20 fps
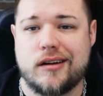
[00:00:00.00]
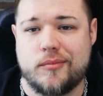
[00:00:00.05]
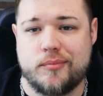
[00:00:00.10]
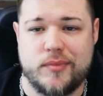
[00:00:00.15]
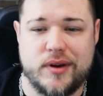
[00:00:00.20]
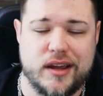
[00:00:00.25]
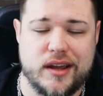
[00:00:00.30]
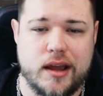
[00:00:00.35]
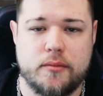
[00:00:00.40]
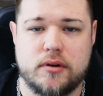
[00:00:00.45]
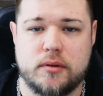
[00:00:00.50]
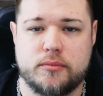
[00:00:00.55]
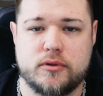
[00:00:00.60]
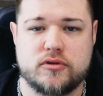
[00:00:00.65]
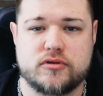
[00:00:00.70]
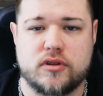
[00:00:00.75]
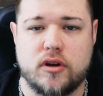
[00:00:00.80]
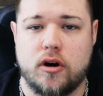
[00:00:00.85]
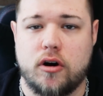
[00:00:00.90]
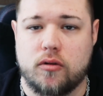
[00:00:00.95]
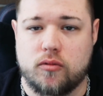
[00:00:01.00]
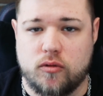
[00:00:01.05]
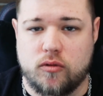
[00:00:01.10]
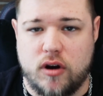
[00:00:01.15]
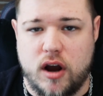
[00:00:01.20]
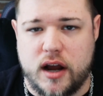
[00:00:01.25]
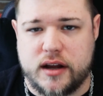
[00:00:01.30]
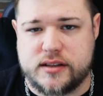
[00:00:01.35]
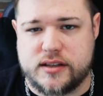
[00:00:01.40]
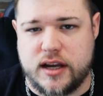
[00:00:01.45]
being able to boost all
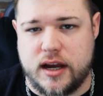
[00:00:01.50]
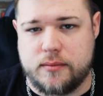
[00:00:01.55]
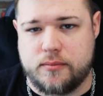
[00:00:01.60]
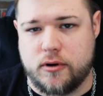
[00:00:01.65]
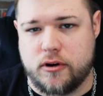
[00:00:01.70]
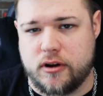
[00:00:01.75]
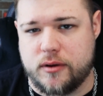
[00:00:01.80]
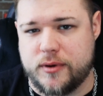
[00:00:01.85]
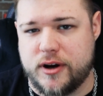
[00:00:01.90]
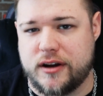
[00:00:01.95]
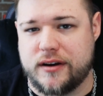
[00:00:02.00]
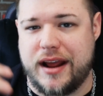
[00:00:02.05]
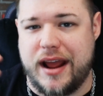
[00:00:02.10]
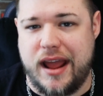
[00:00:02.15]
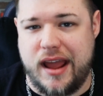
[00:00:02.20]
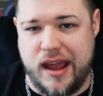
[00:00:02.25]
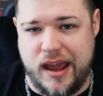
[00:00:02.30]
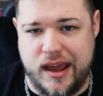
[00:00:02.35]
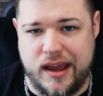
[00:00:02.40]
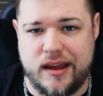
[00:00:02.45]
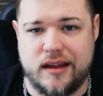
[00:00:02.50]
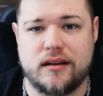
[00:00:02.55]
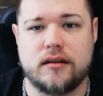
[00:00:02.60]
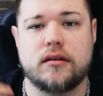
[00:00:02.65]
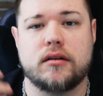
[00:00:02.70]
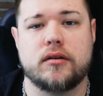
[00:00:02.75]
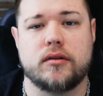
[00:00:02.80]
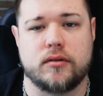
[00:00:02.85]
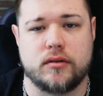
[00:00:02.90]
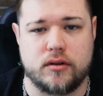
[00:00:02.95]
Rock type Pokemon and
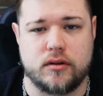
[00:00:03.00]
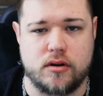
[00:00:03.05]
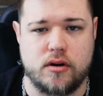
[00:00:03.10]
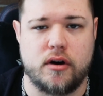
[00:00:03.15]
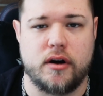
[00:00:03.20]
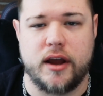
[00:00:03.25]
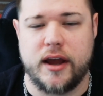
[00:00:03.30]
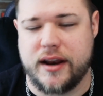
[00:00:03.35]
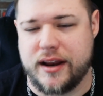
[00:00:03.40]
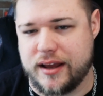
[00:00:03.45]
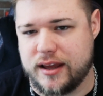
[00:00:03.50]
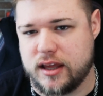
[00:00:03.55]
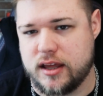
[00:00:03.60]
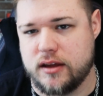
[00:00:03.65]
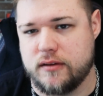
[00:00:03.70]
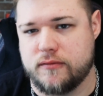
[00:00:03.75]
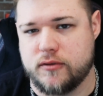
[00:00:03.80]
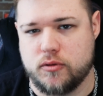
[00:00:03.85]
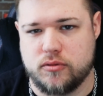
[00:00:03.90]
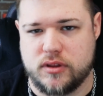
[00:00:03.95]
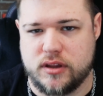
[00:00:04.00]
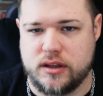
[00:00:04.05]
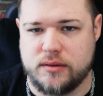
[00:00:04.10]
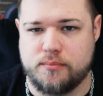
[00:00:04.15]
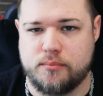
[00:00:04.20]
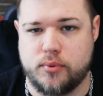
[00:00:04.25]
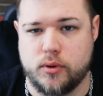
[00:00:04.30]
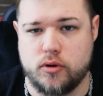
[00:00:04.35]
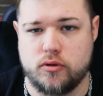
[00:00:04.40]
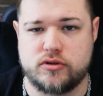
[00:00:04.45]
go ahead and give you the
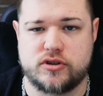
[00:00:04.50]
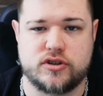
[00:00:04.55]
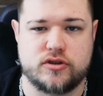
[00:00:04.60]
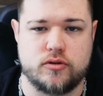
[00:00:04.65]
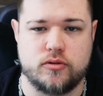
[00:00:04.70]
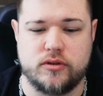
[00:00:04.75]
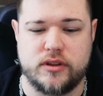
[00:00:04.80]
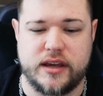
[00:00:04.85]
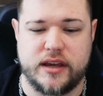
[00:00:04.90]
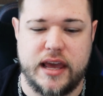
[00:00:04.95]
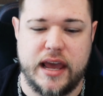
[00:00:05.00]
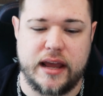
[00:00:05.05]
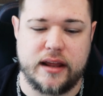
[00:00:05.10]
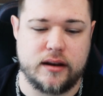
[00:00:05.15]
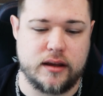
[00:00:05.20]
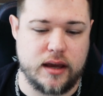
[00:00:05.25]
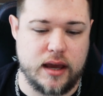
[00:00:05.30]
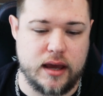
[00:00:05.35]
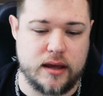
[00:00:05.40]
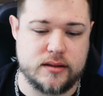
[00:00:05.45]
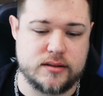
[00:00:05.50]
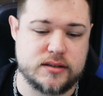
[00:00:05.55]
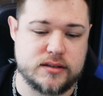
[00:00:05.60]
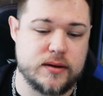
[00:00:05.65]
boost to the candy cans.